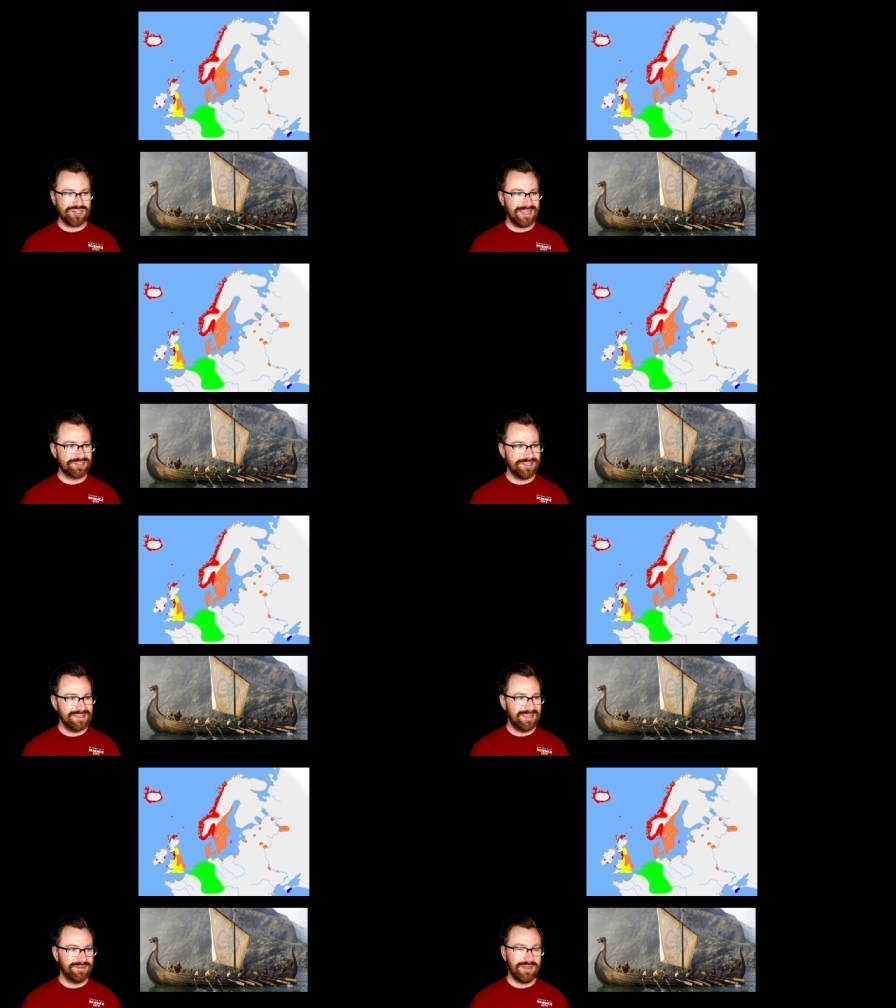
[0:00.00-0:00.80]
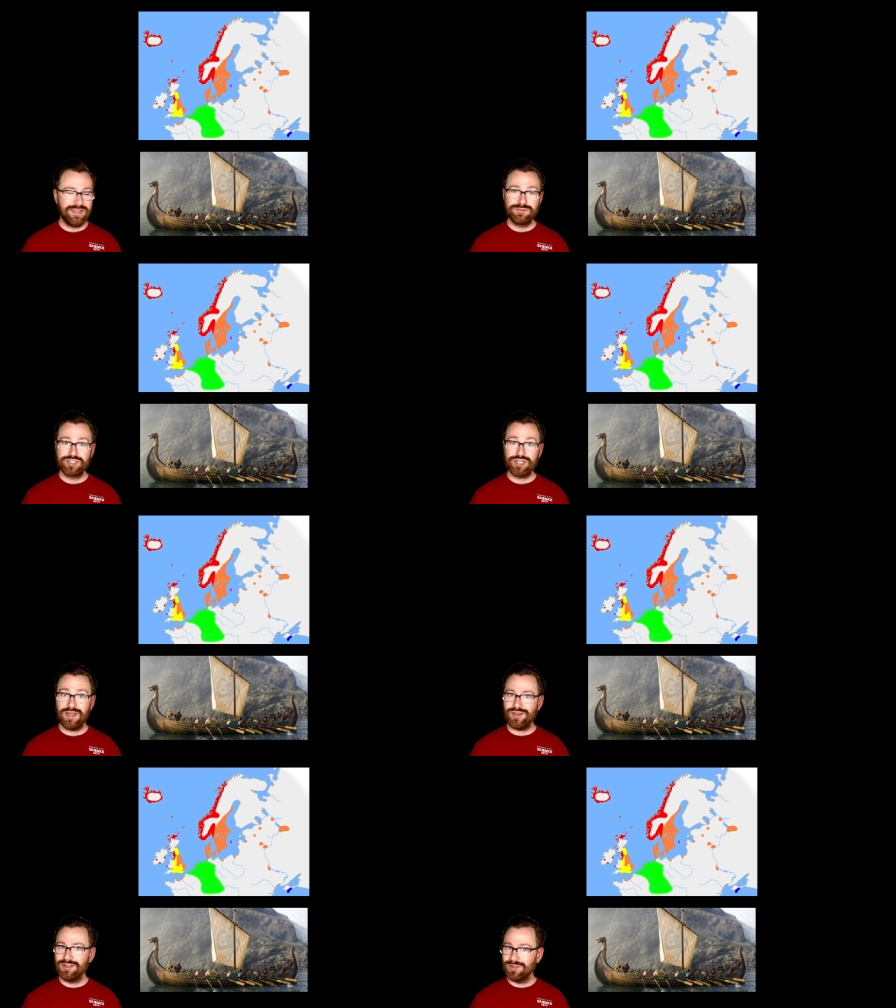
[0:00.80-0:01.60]
Actually, uh, it was
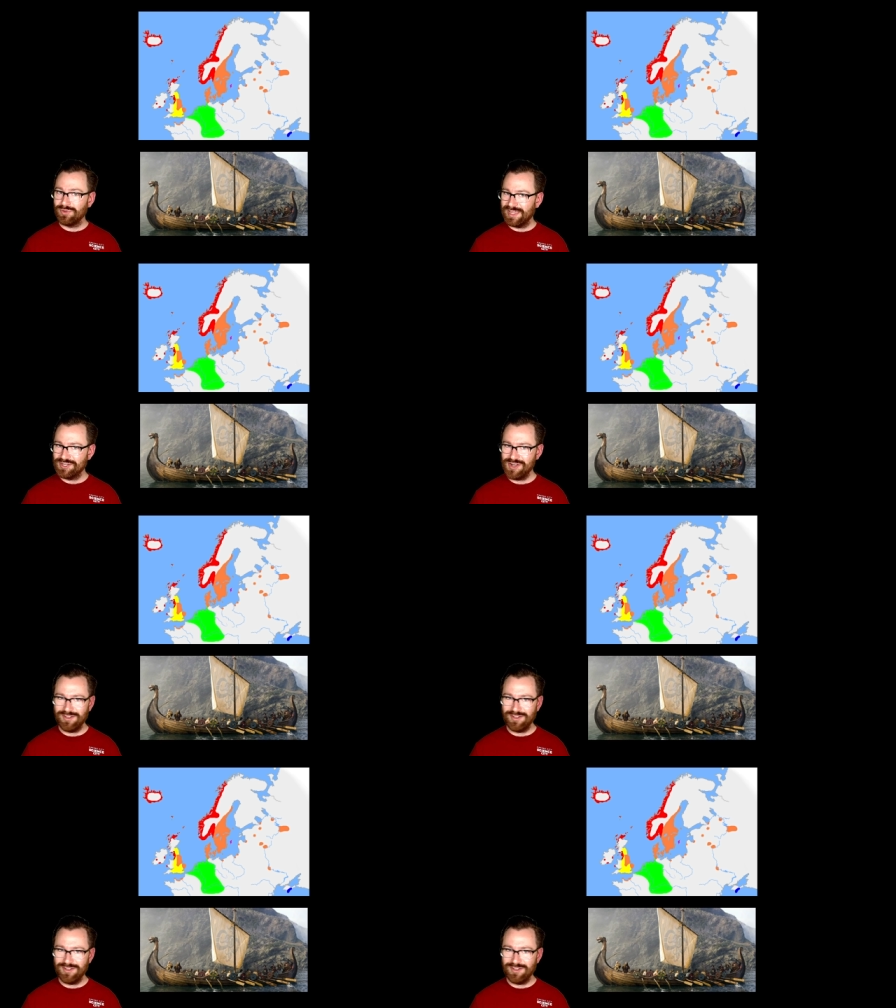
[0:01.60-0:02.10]
shot on location.